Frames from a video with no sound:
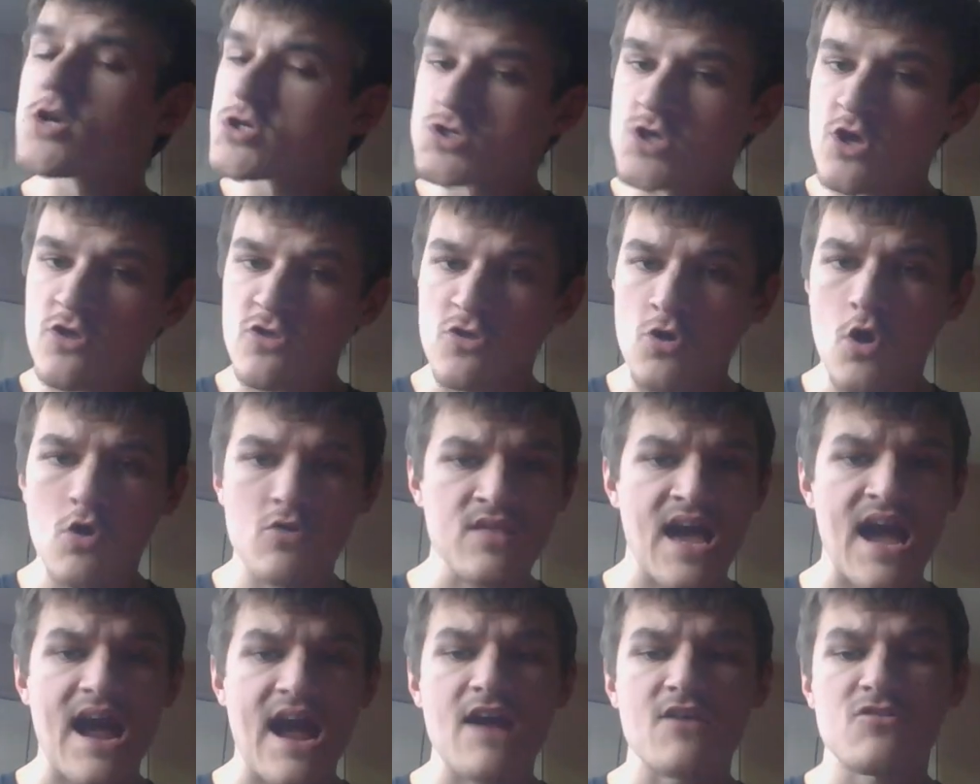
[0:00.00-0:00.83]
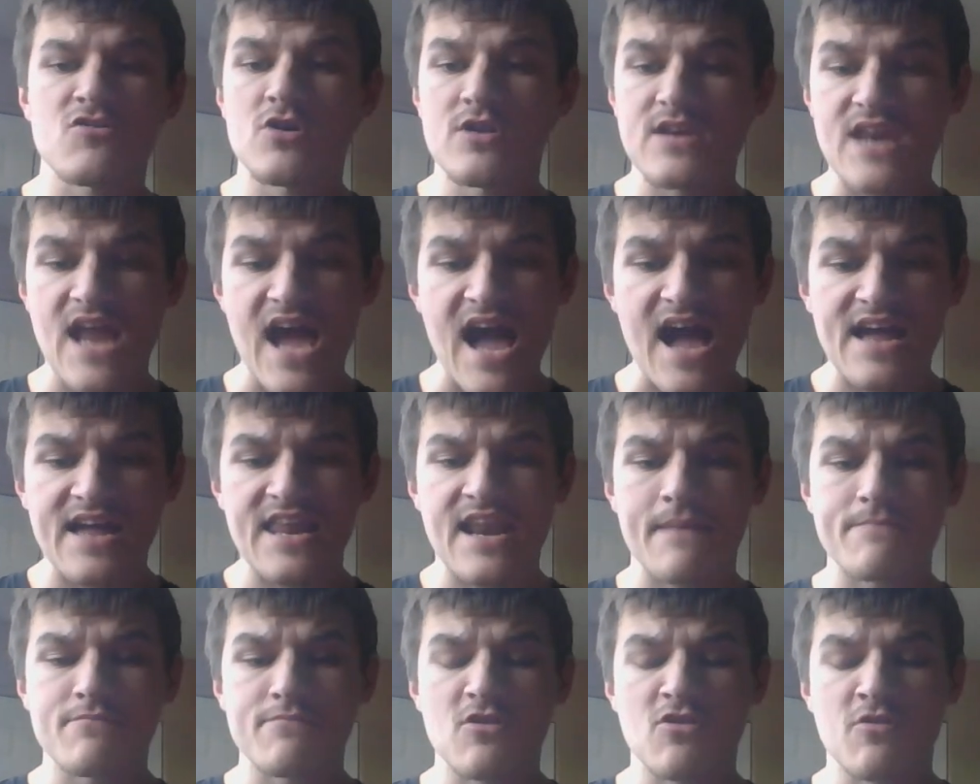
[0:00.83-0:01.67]
Just old tires could not
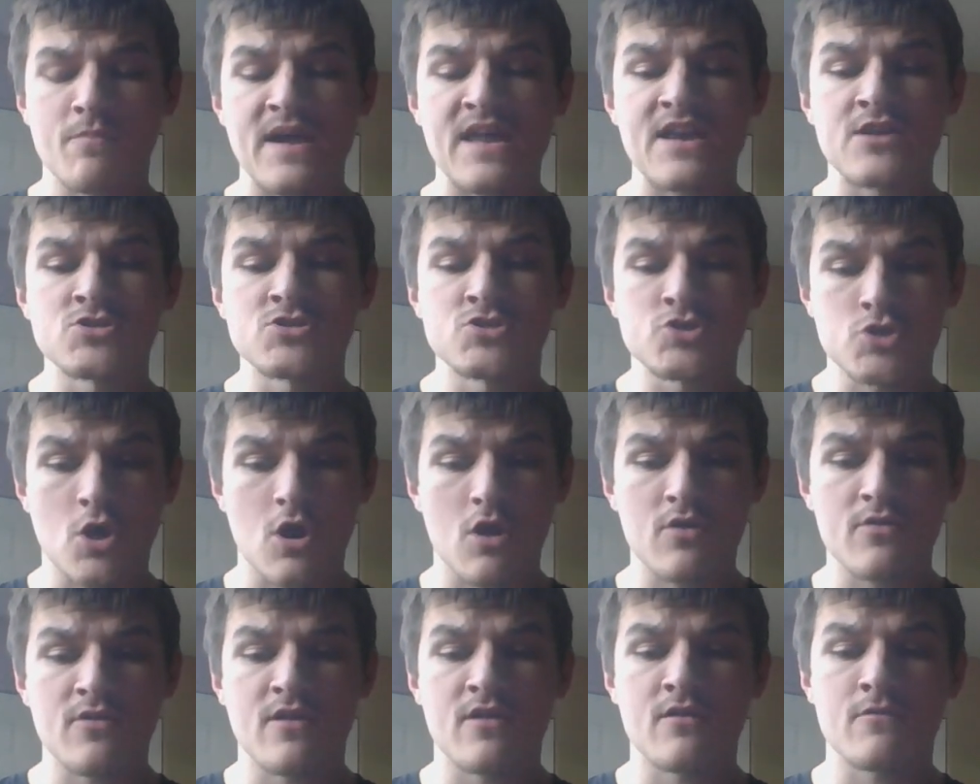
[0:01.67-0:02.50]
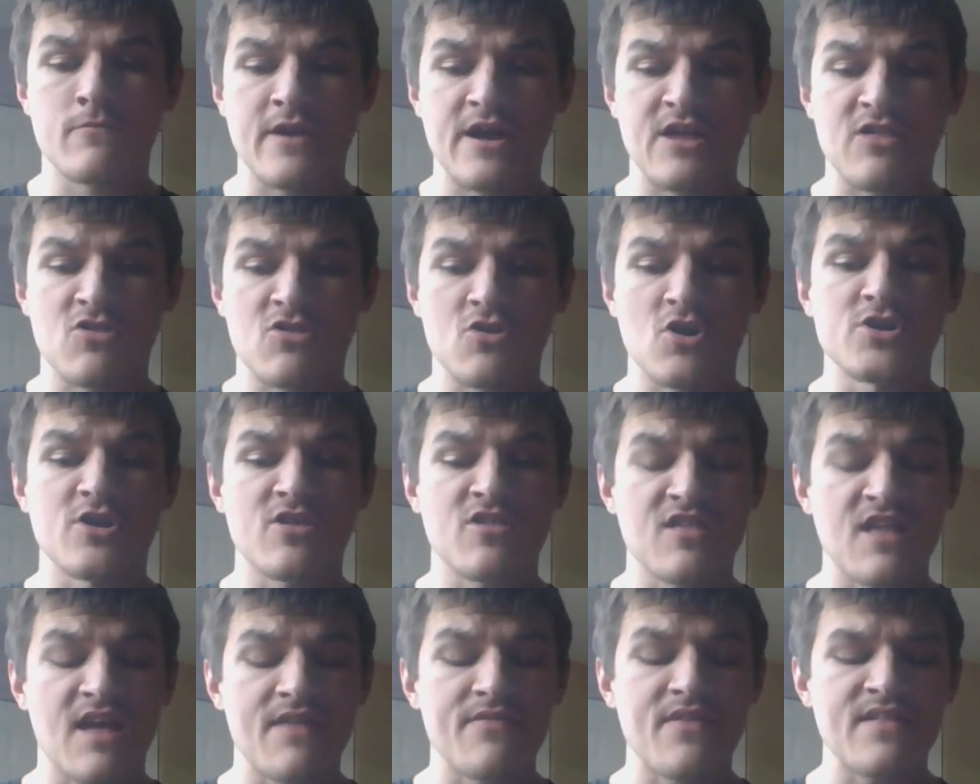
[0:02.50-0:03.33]
get up to speed and struggled on the restart.
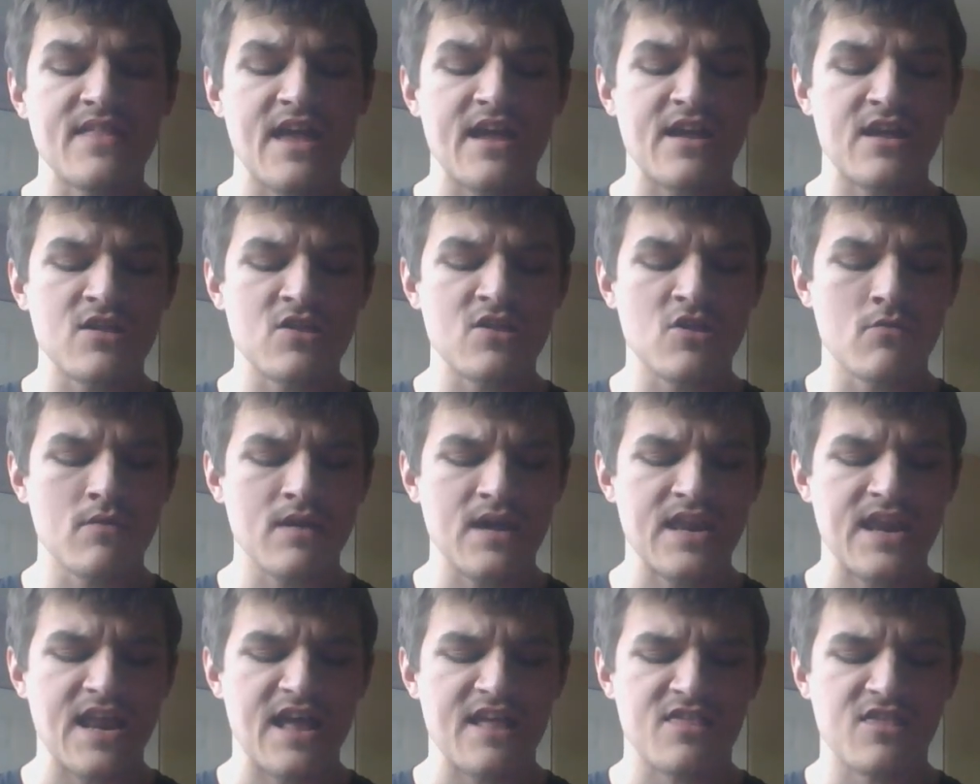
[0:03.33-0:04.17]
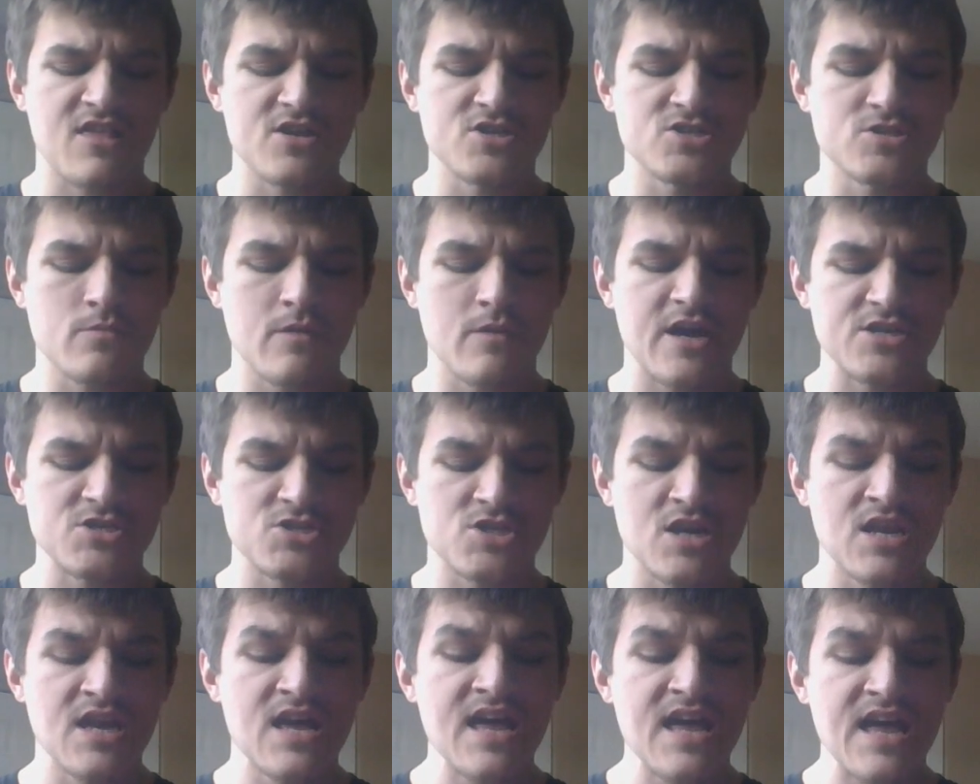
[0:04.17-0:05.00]
Just nothing they could do in that
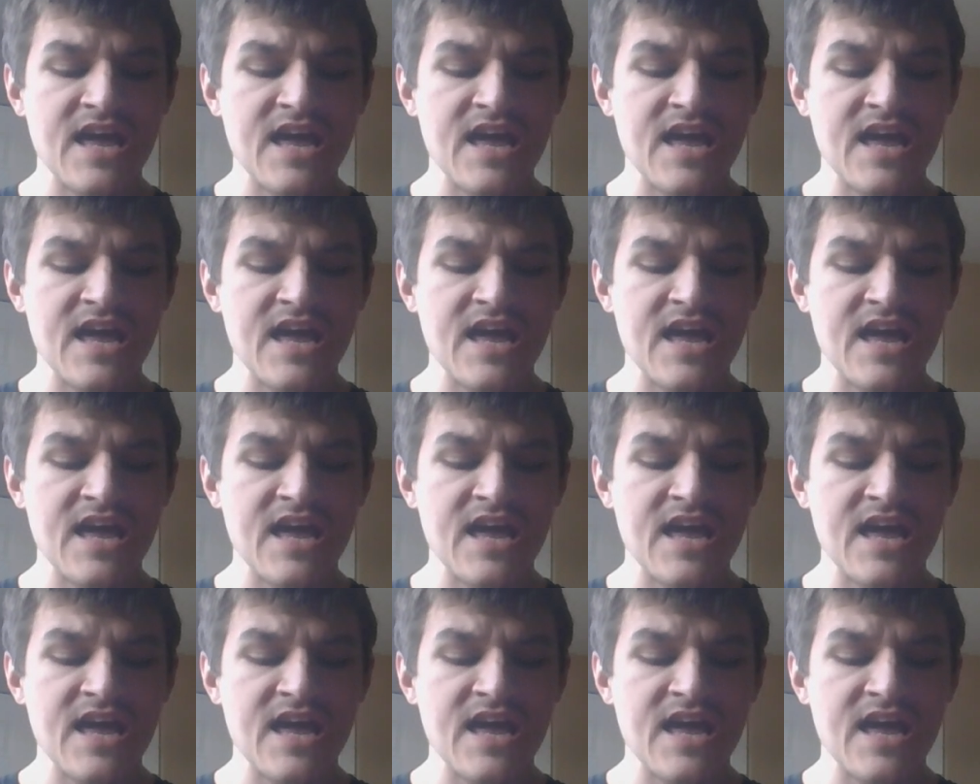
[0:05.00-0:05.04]
situation.